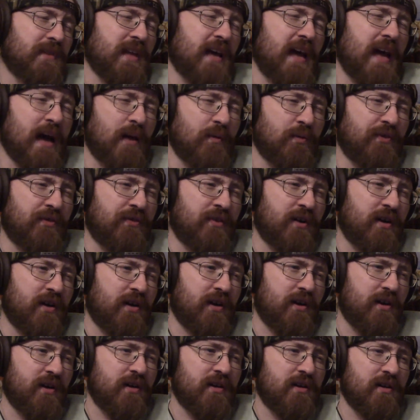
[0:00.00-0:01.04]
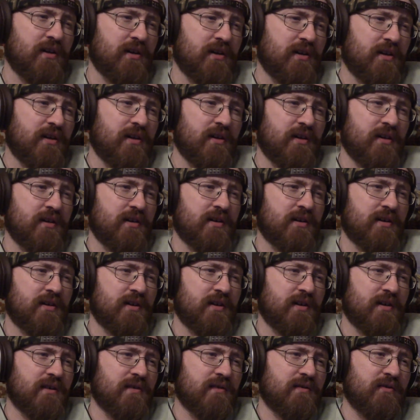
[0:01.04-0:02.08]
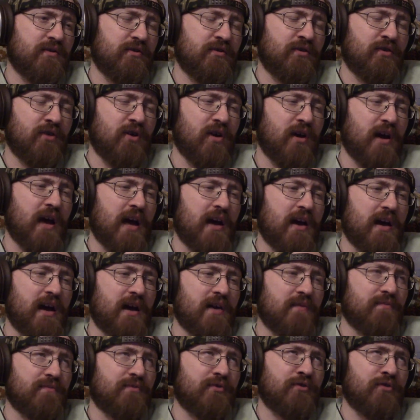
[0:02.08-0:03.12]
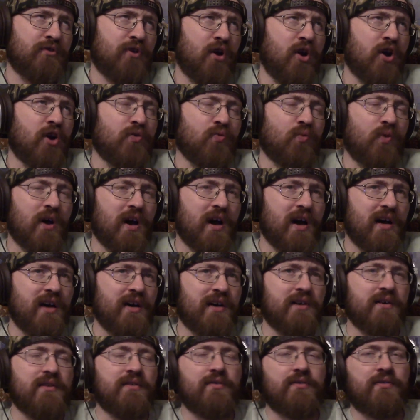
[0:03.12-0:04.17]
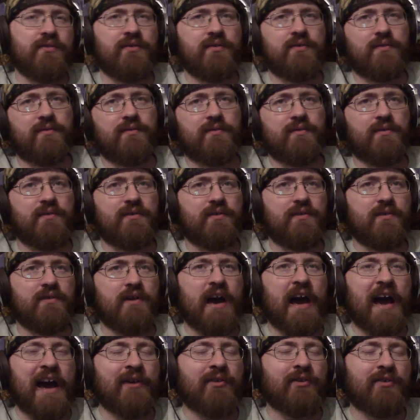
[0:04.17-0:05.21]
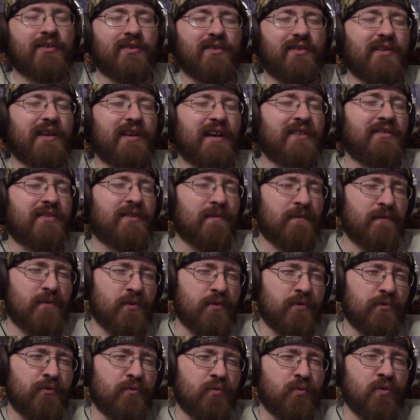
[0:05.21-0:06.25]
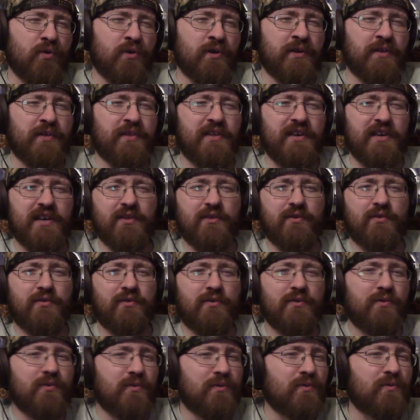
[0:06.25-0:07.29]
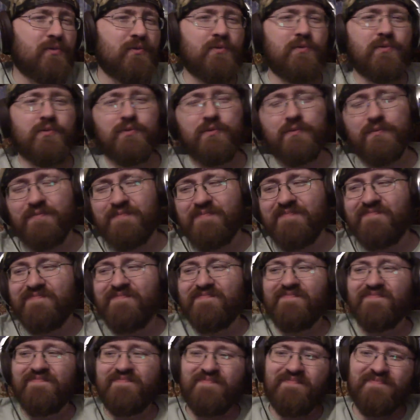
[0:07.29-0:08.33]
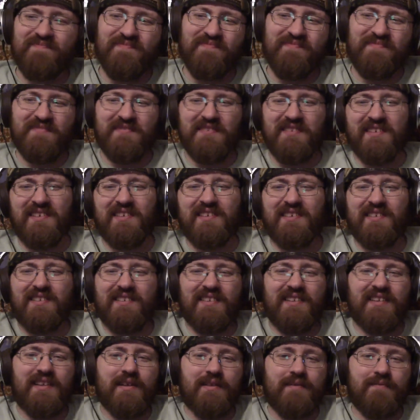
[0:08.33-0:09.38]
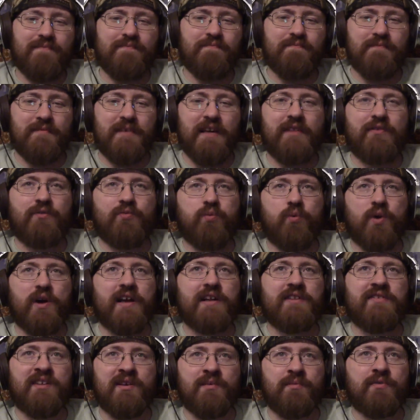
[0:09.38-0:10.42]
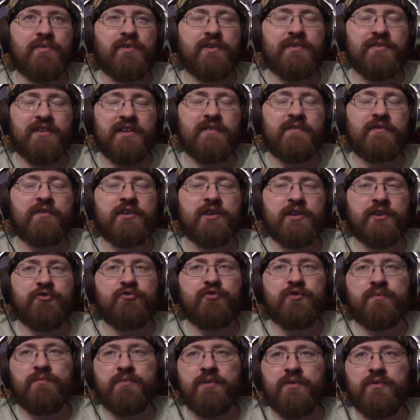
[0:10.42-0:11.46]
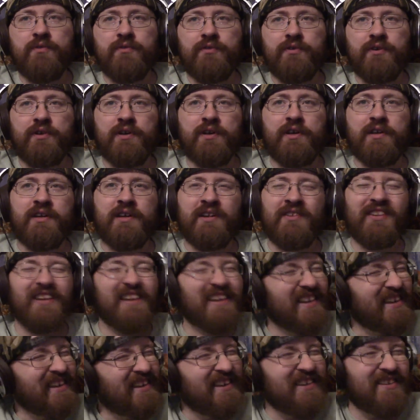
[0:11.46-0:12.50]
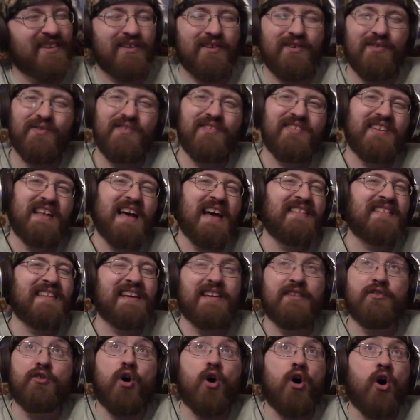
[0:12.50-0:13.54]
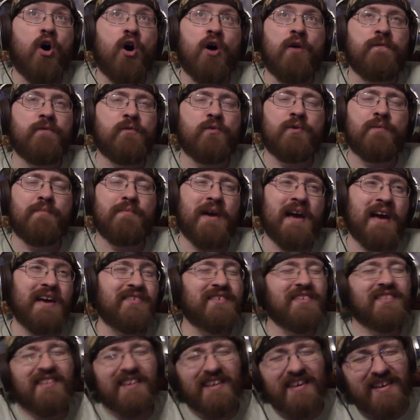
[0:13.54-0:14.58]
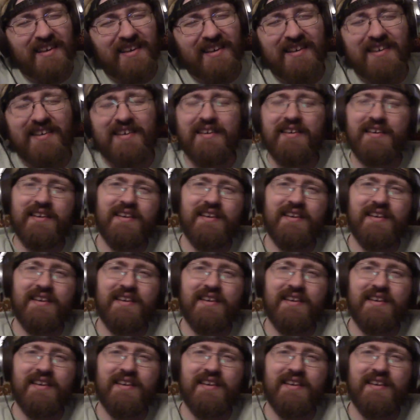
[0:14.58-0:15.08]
I would say so, song wise, I only like the first one. The other two, the, it's what I typically think of country music. And it's like, eh, you know, it's not that it's all four bad. It's a, eh,